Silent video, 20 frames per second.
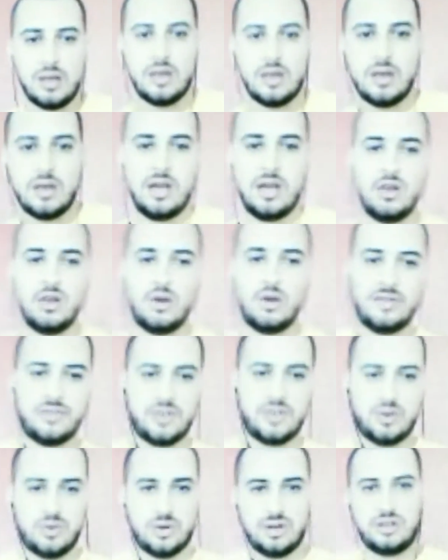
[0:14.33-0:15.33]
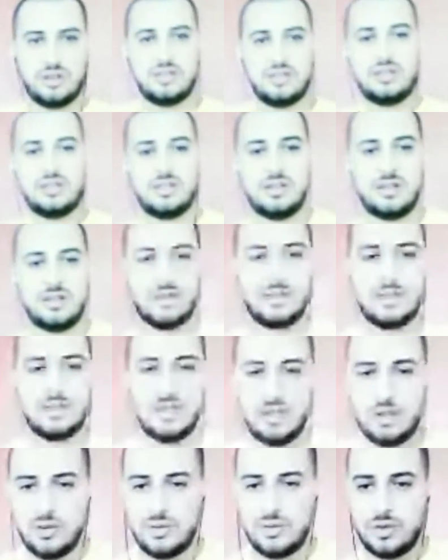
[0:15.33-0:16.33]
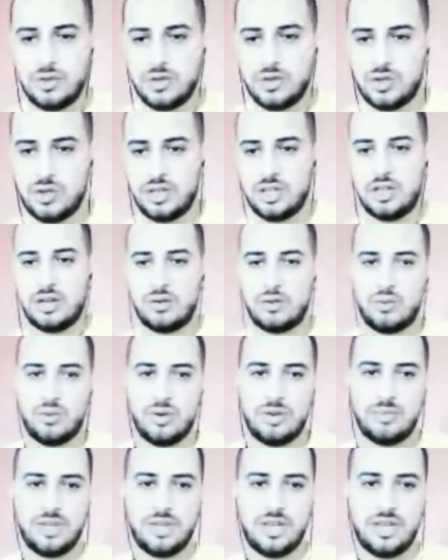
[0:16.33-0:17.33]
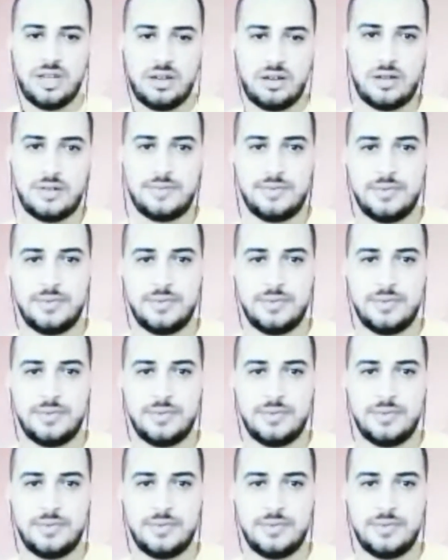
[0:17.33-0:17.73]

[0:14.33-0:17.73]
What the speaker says: Hello, everyone, and thank you for joining our webinar,